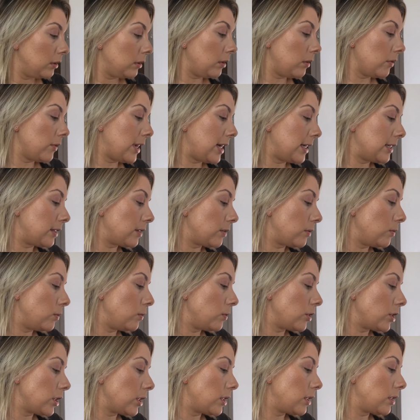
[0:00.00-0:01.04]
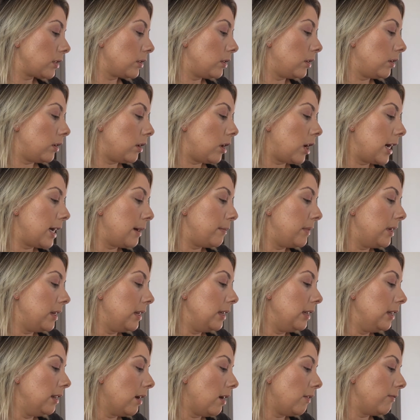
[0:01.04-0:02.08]
Oh, that is gorgeous. Oh, I
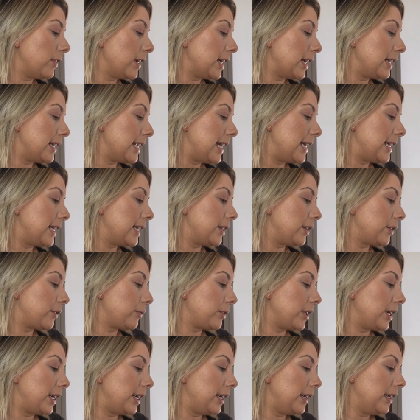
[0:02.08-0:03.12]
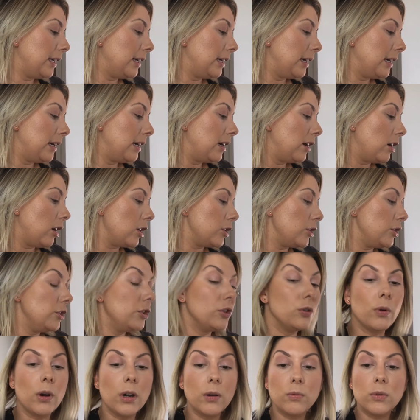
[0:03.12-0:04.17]
am loving Naked 3. I
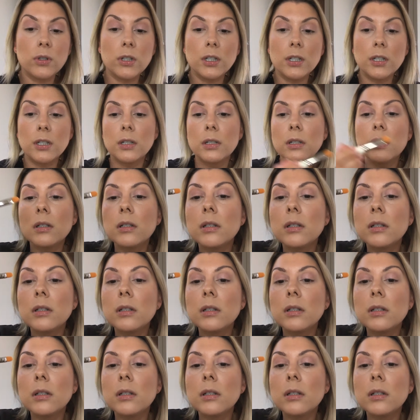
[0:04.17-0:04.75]
knew I would.